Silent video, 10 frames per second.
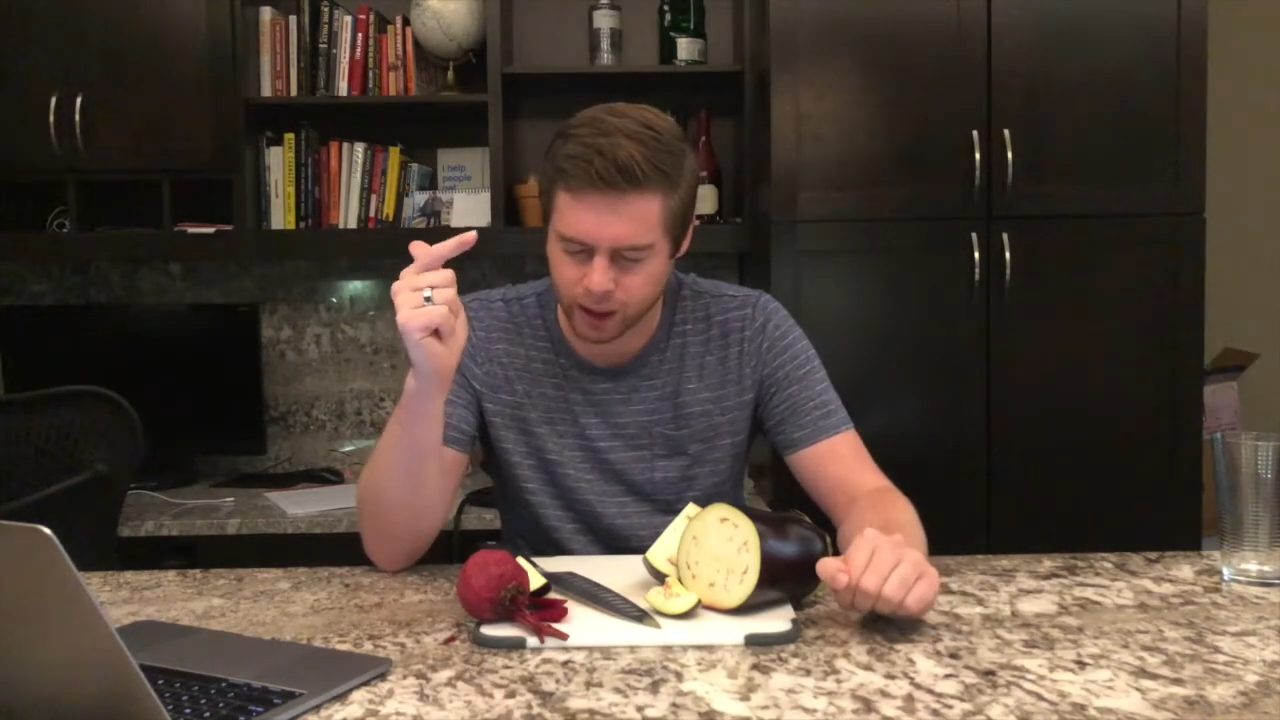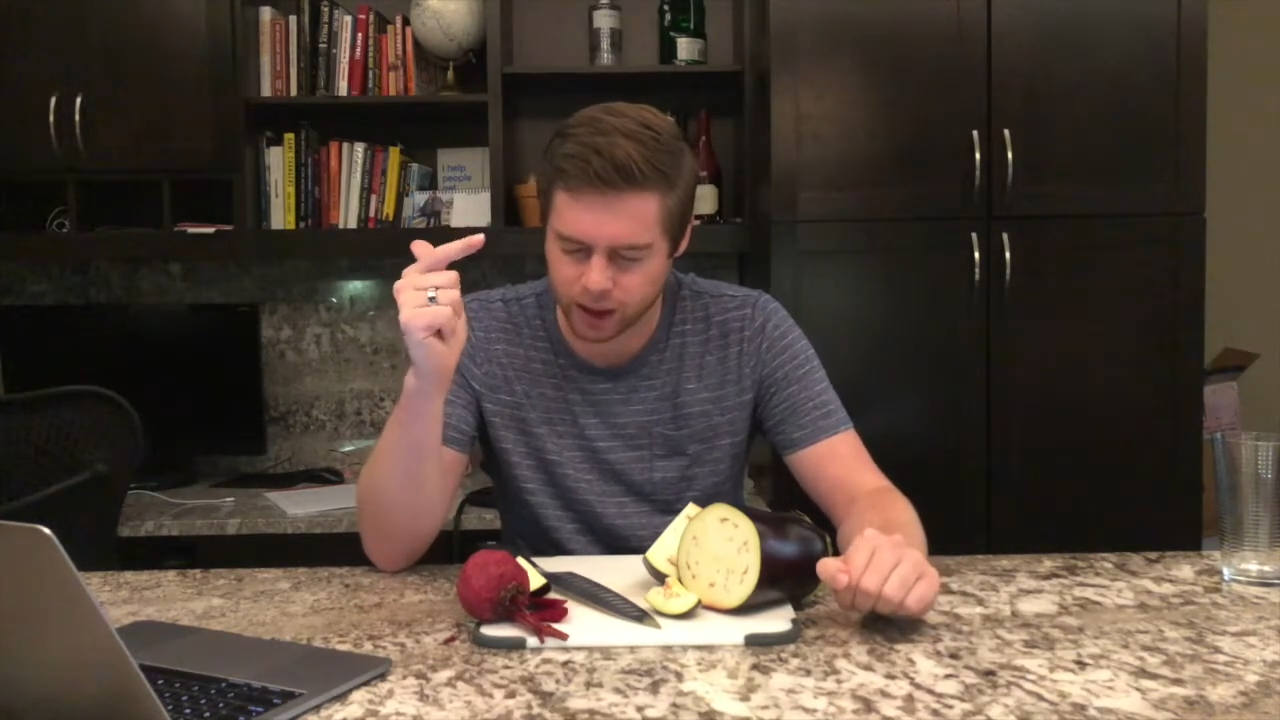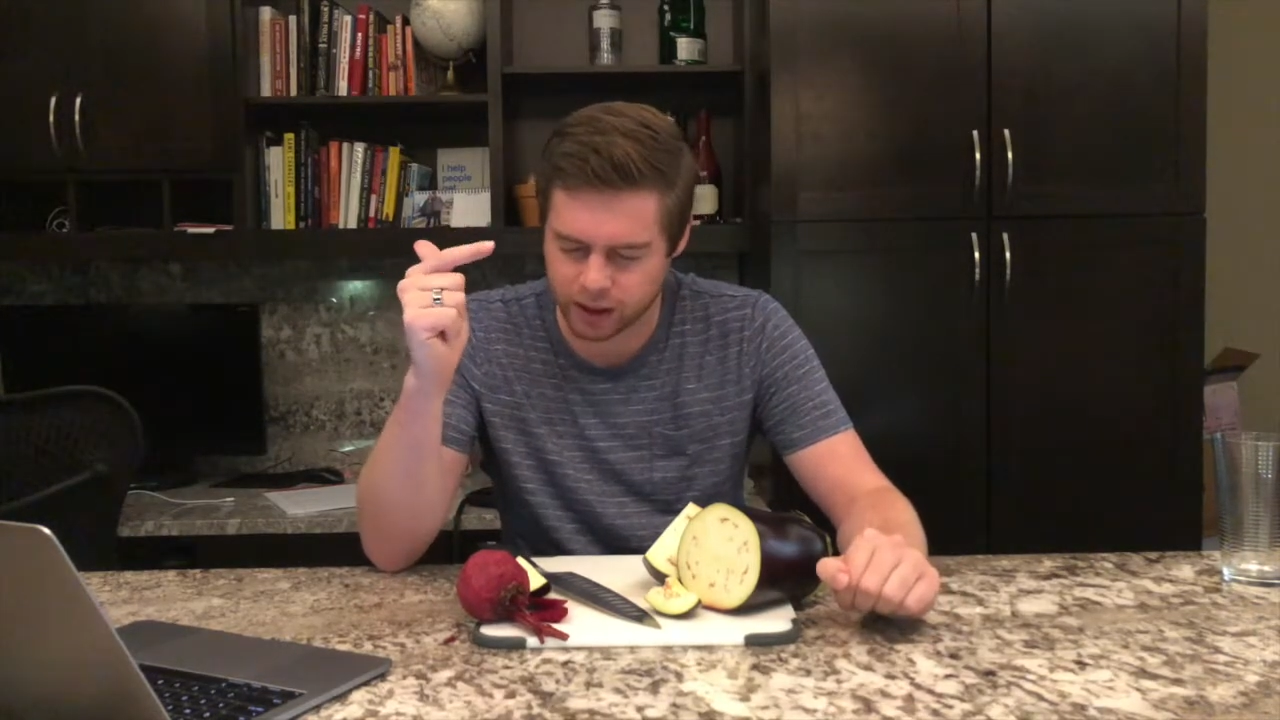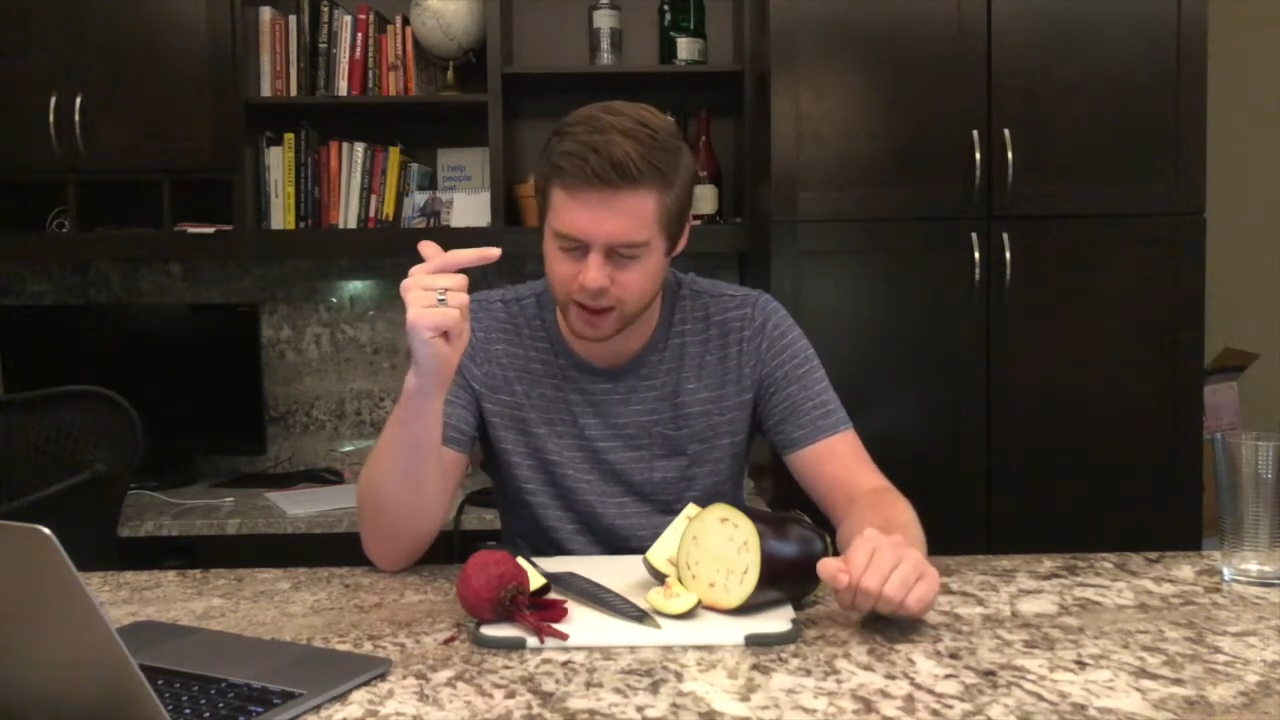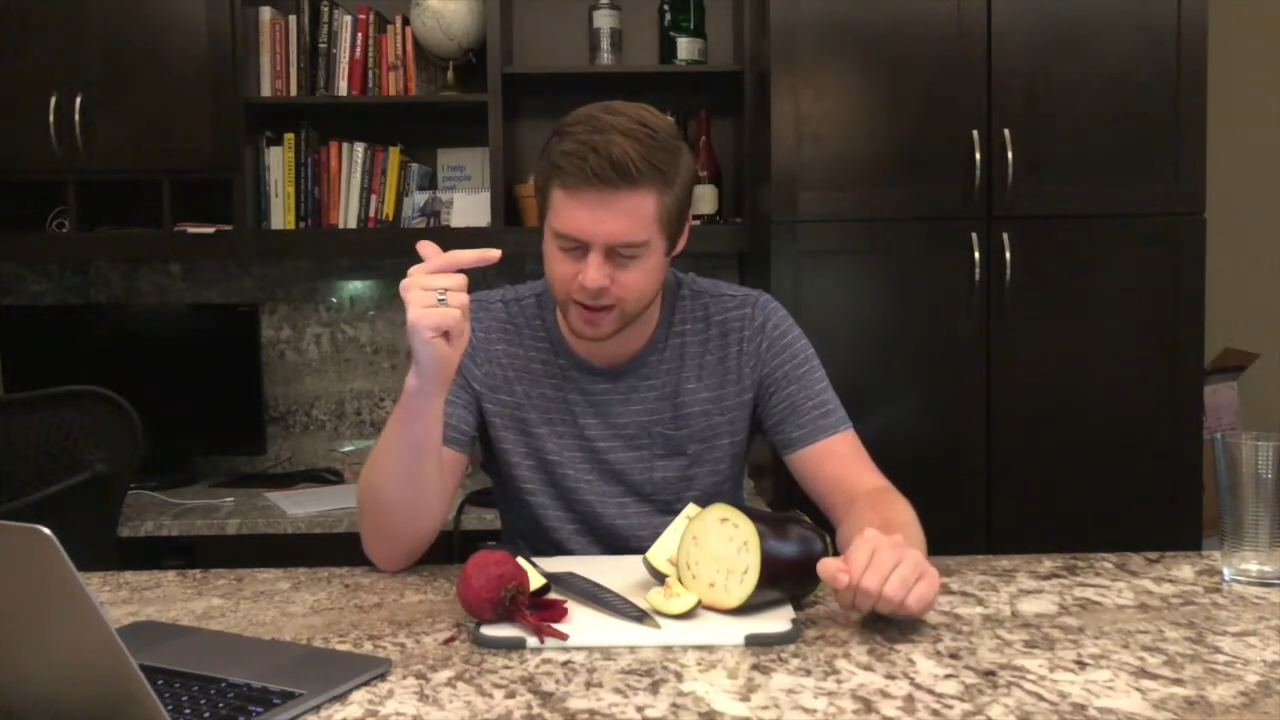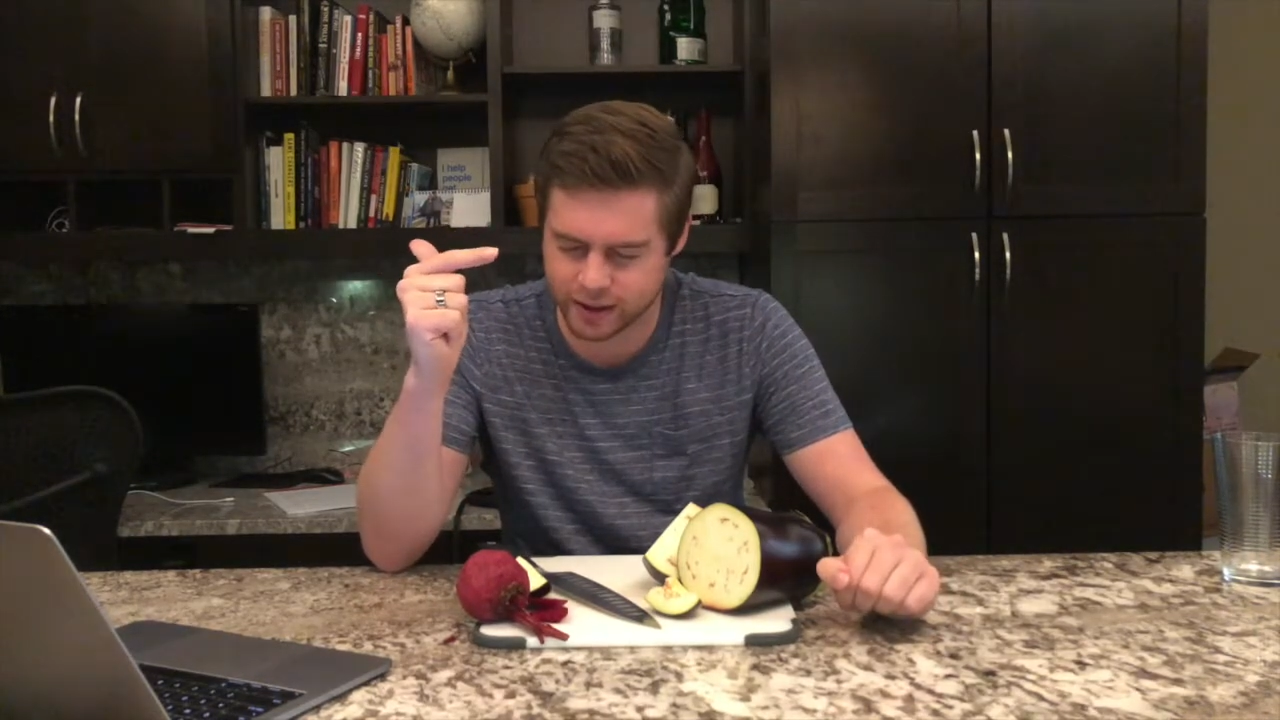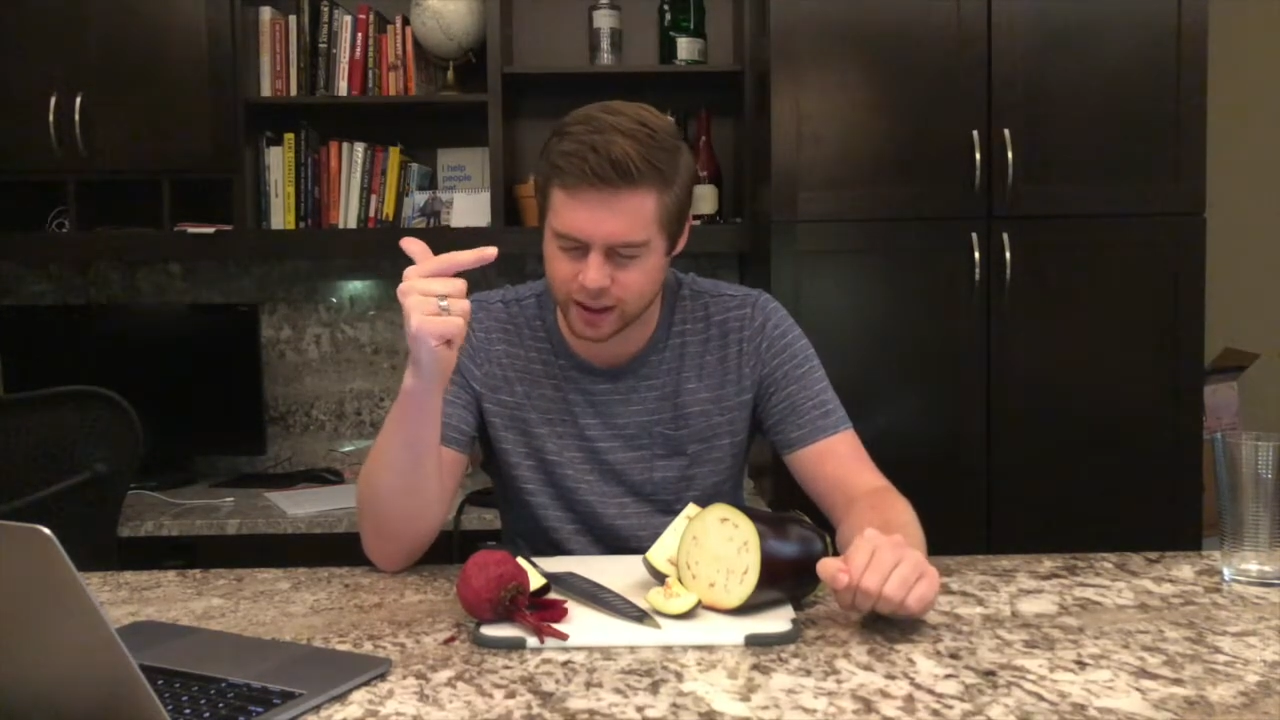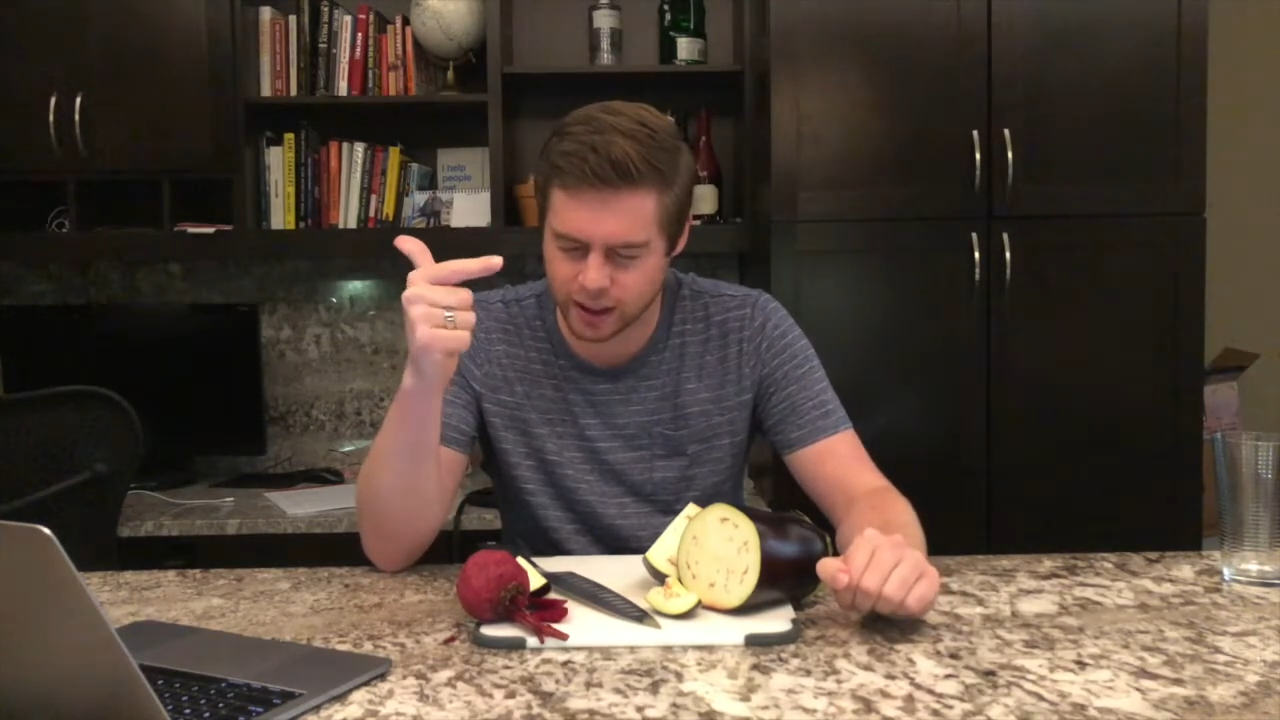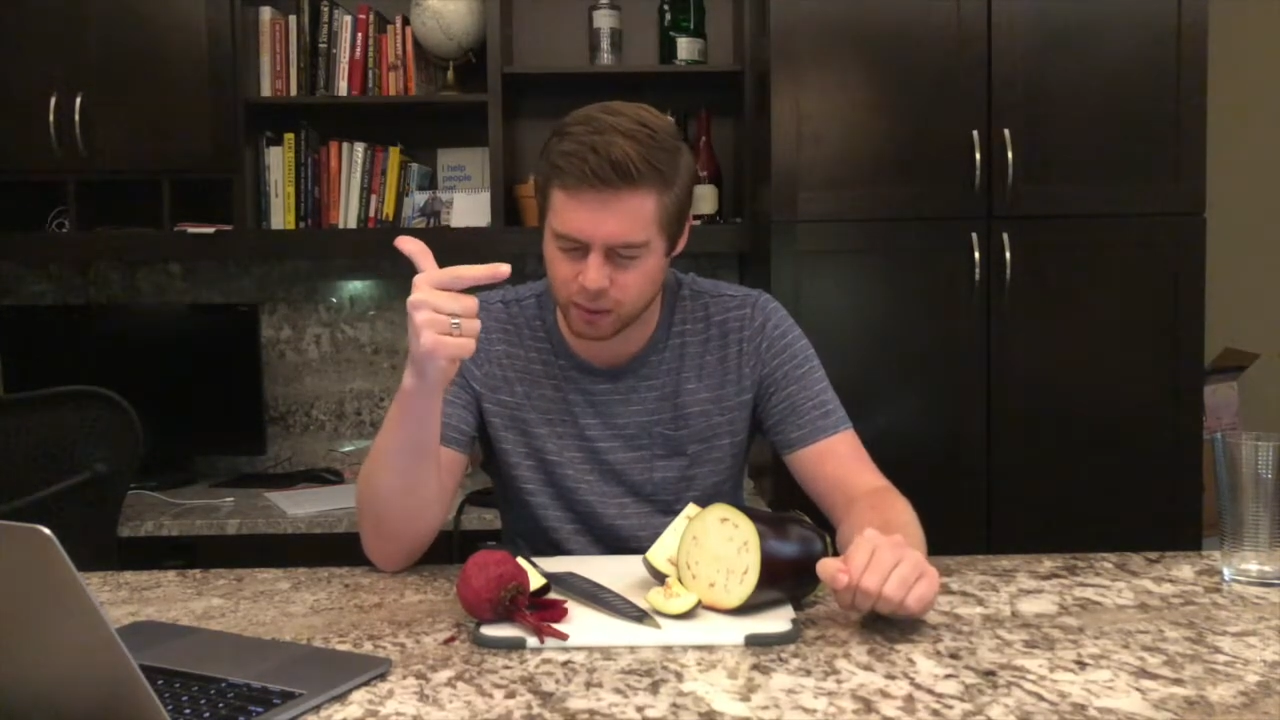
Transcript: Let's see,